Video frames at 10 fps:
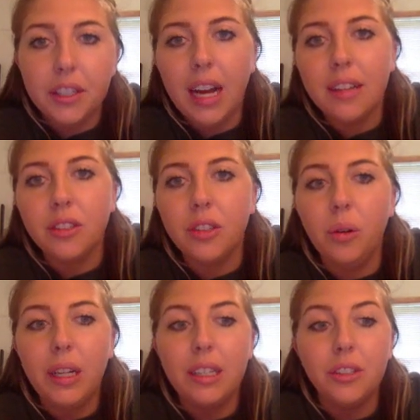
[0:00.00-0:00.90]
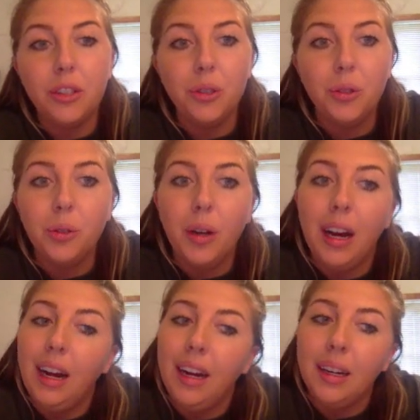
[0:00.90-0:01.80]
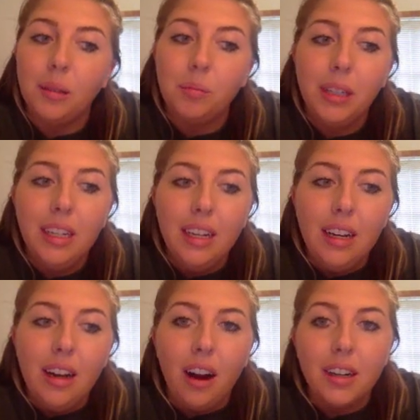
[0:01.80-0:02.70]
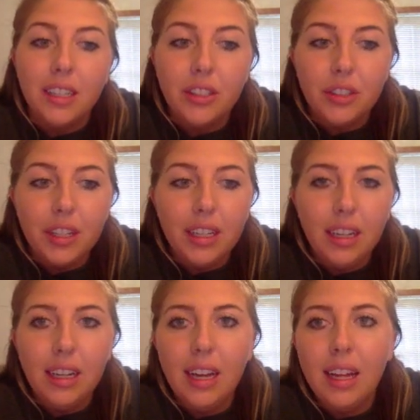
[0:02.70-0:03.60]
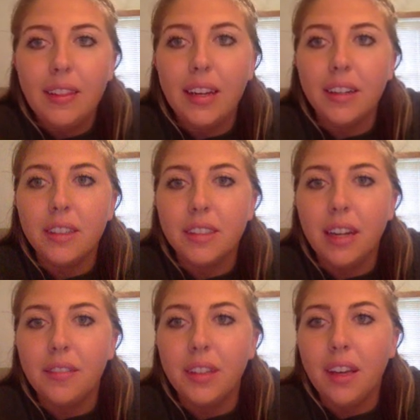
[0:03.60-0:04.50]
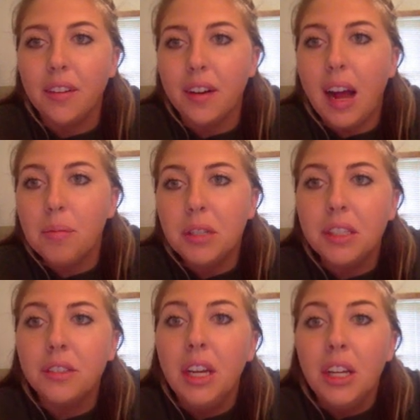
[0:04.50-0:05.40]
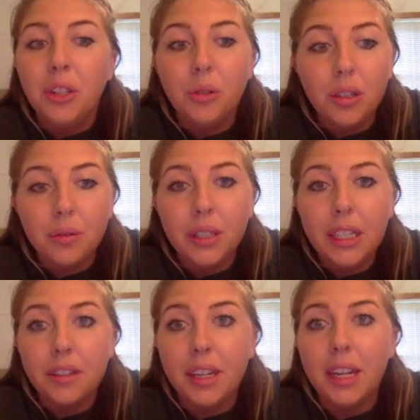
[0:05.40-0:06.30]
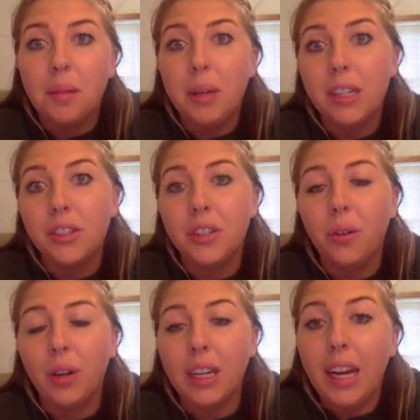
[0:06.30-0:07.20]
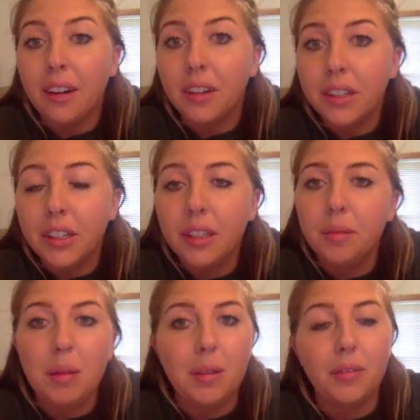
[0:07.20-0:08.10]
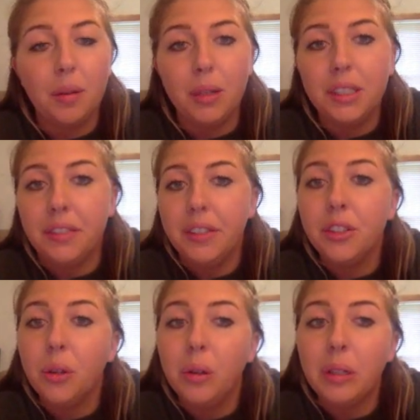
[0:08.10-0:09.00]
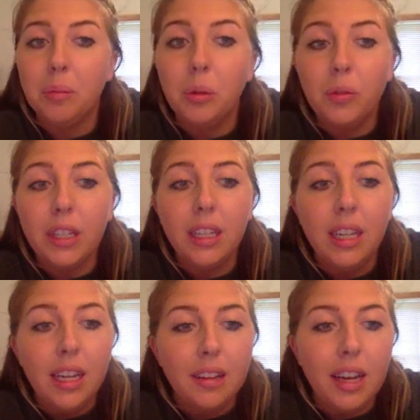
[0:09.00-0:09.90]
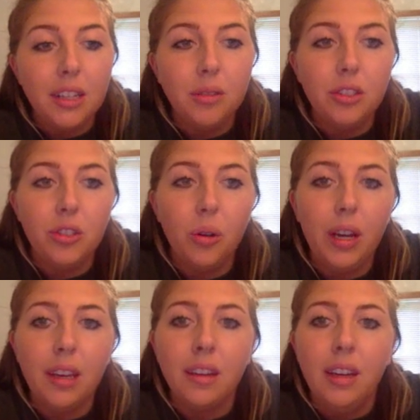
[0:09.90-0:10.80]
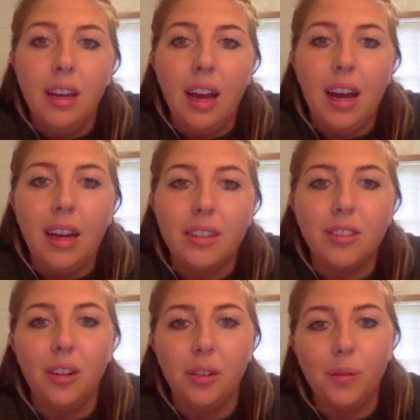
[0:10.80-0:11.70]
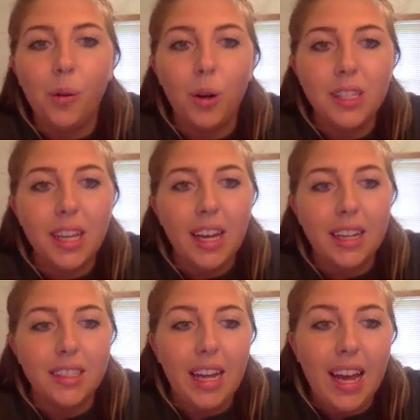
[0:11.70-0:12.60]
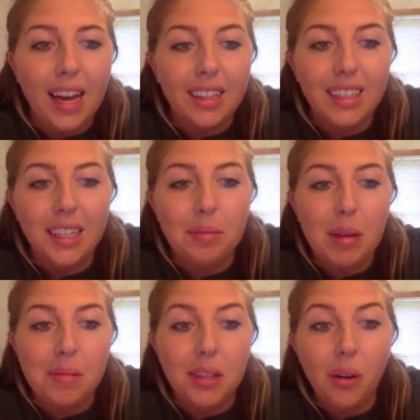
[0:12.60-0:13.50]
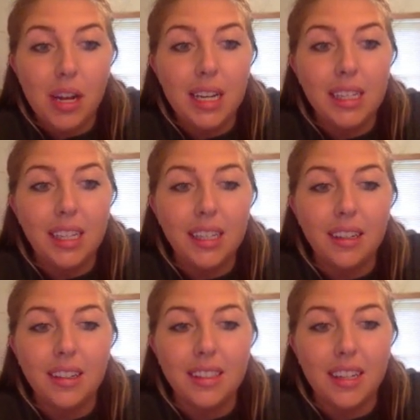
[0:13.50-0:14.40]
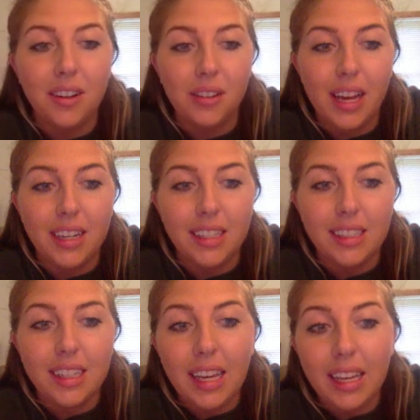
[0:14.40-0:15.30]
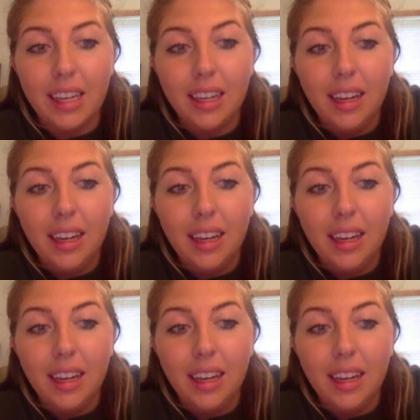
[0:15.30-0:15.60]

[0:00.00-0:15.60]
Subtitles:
not so into art history, there's definitely other options. You could recreate a picture or character, maybe from a TV show or a movie that you enjoy. So of course I had to add Baby Yoda in here because I know that is a